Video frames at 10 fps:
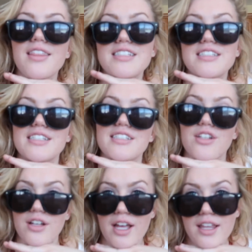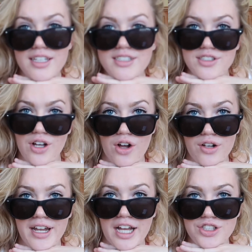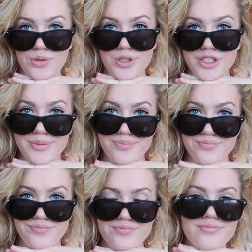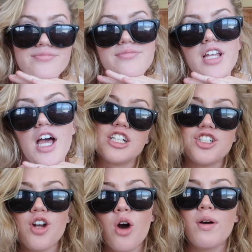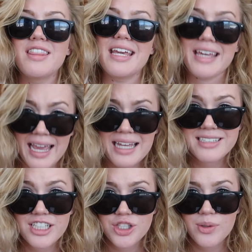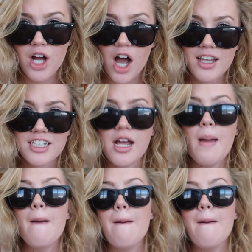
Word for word: This is this is all natural. Because you know what they can't teach you in college?